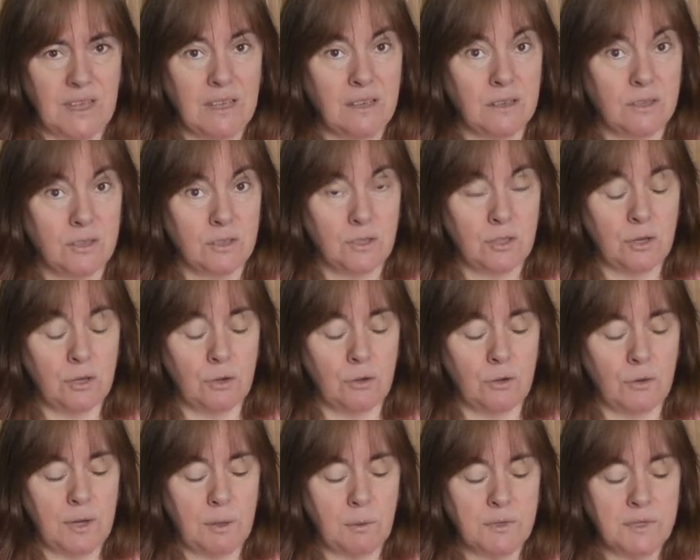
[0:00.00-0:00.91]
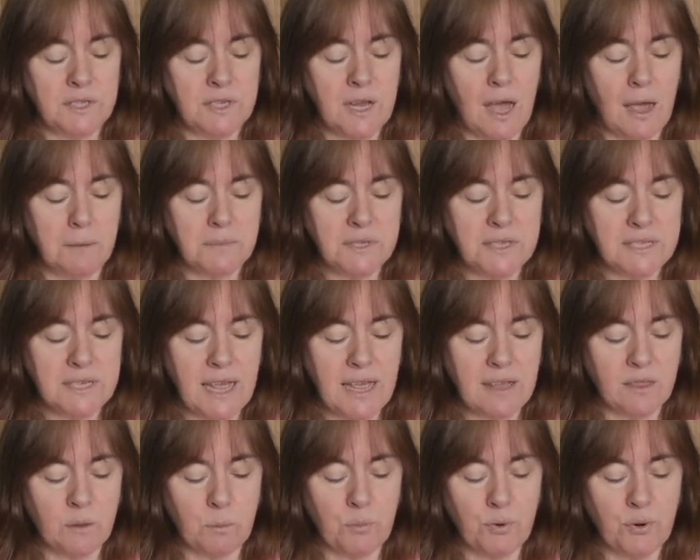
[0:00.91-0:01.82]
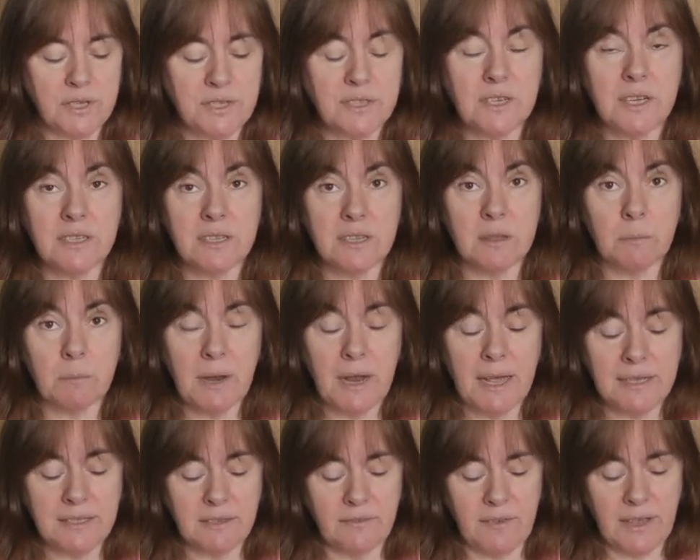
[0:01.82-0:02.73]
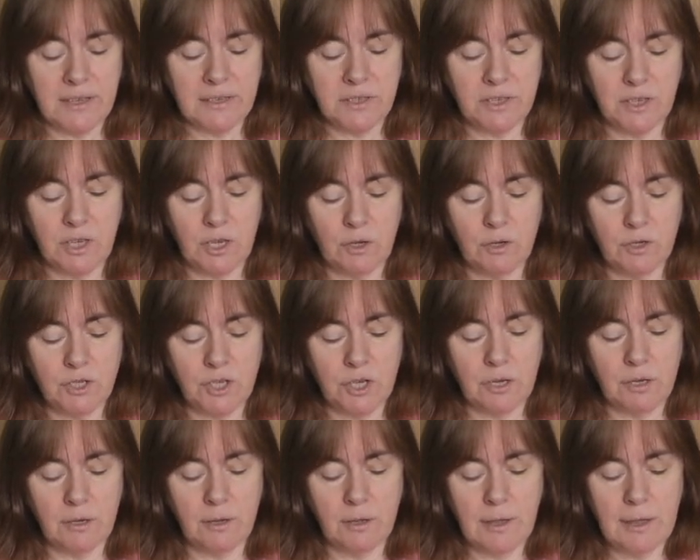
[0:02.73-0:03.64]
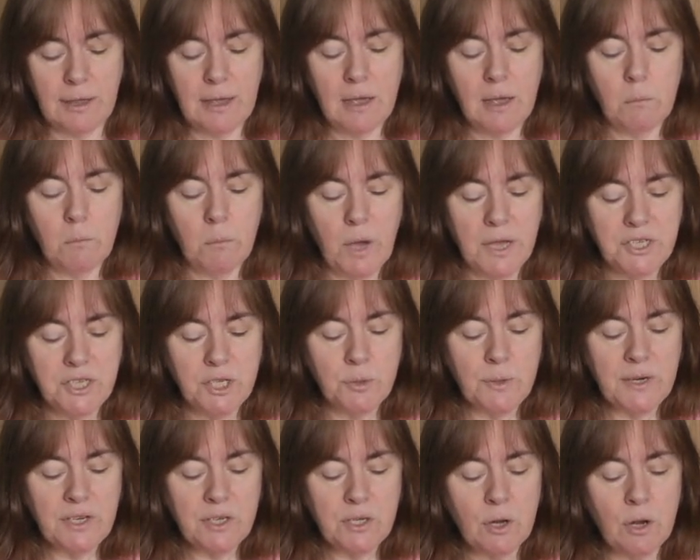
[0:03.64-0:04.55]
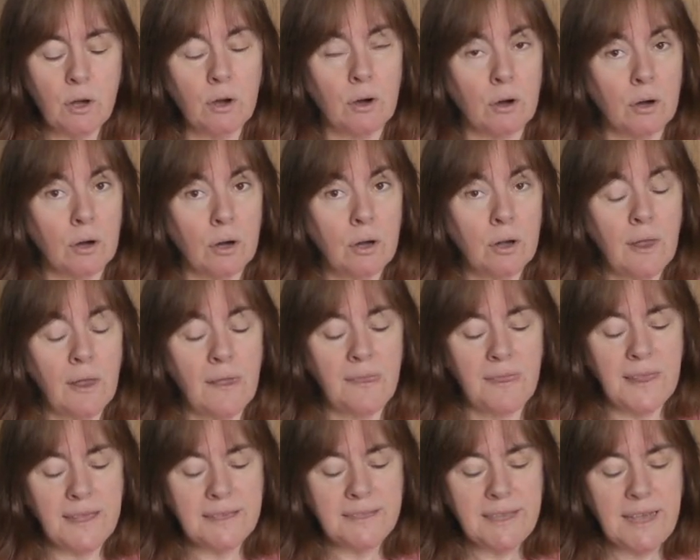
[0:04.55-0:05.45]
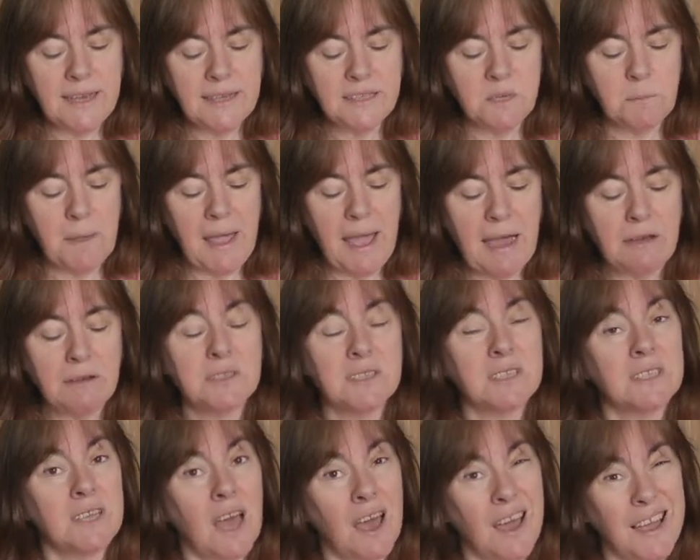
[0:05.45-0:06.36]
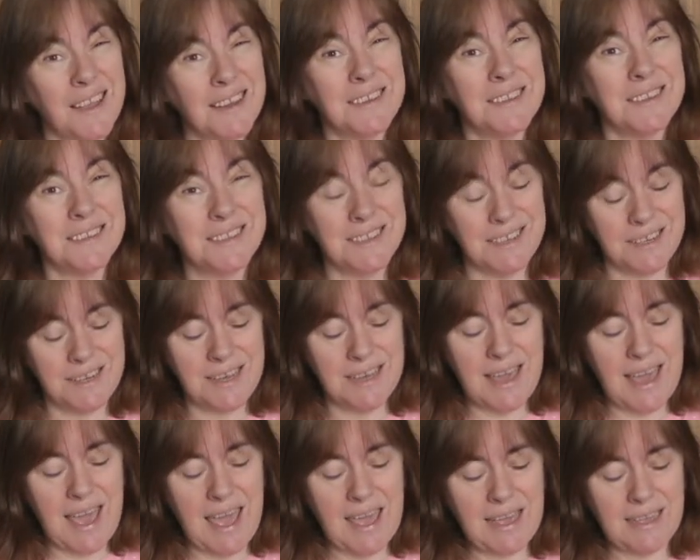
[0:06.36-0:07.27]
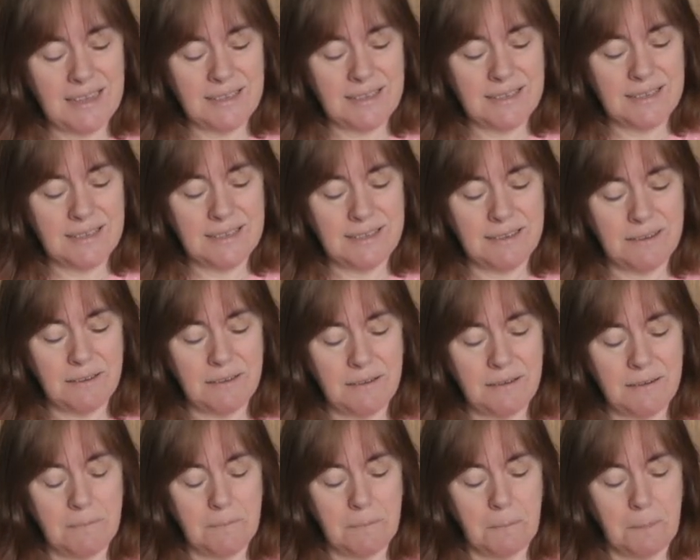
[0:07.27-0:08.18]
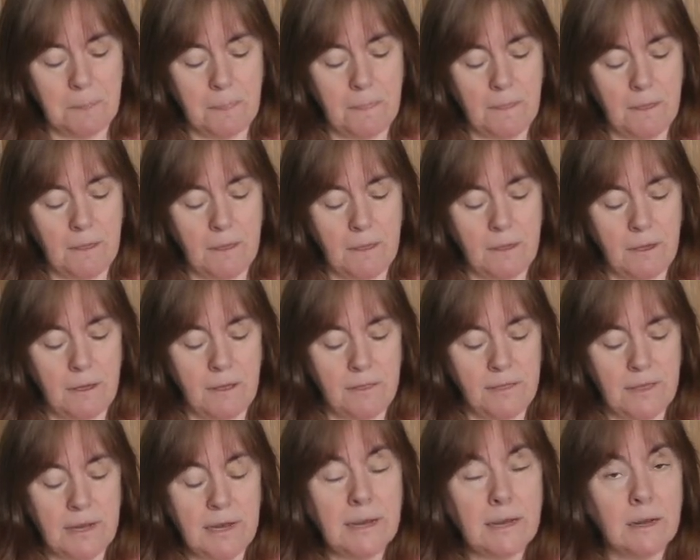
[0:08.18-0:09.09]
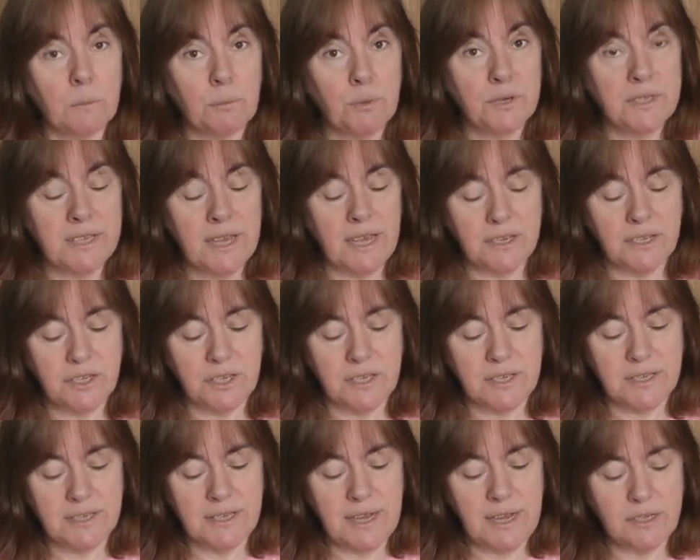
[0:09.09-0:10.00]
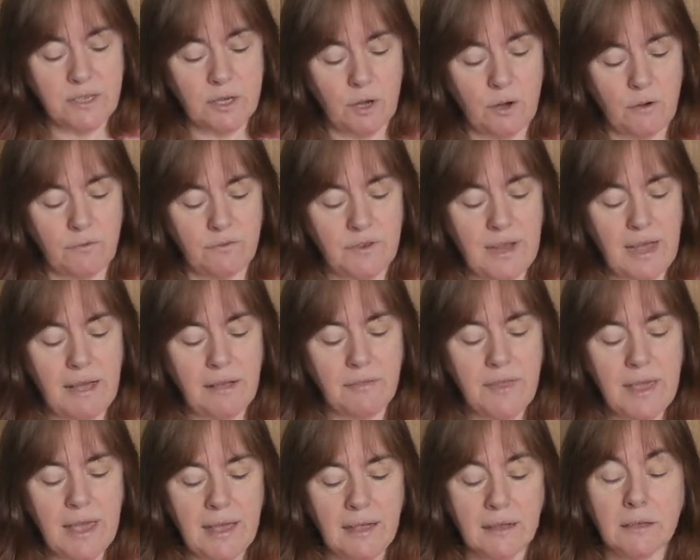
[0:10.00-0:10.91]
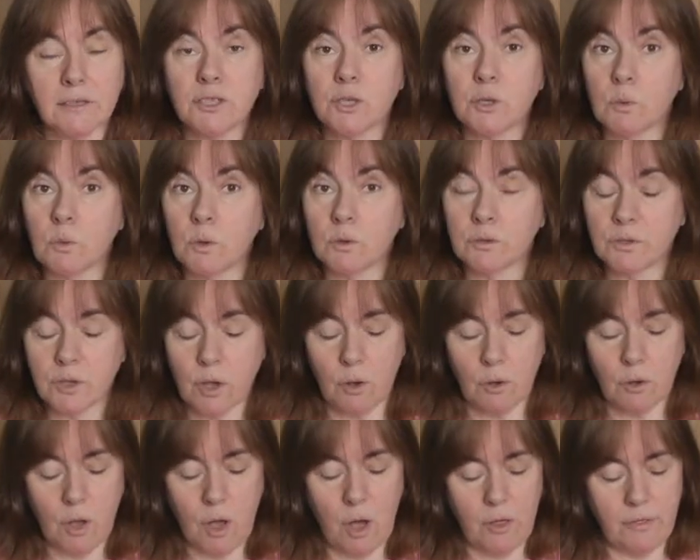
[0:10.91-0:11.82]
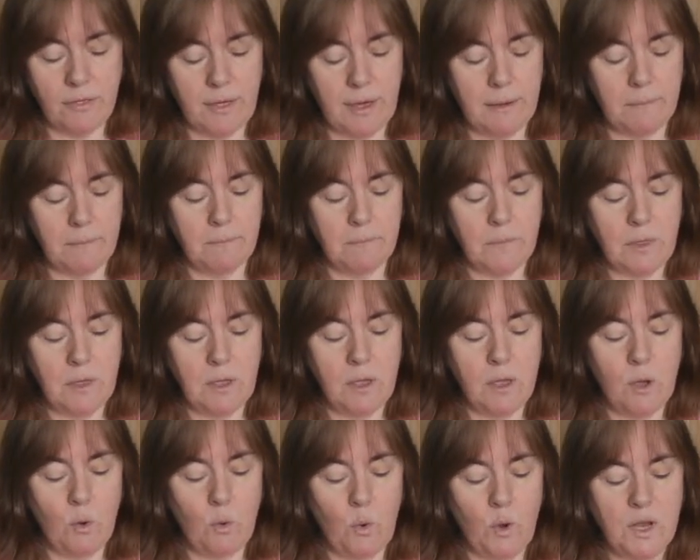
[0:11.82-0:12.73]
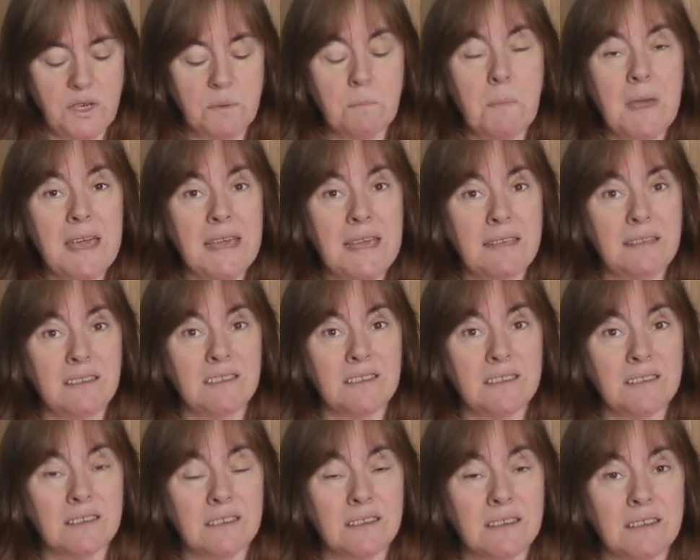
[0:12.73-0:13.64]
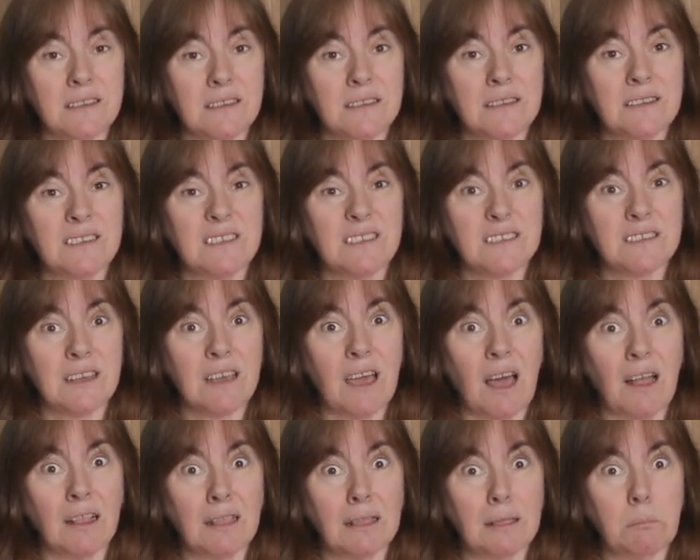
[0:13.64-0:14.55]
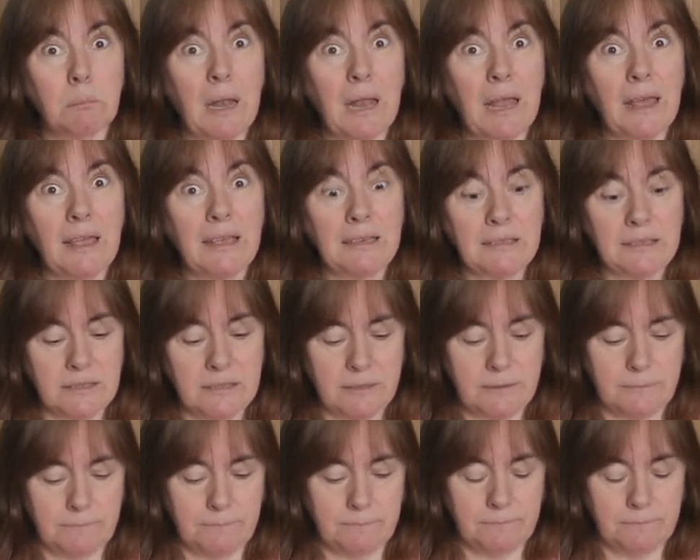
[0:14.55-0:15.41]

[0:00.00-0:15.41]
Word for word: Soon it was time to take the prisoner to the place of execution. By Jewish law, this had to be outside the city gates the little procession set off down the hill towards Golgotha, which means skull place.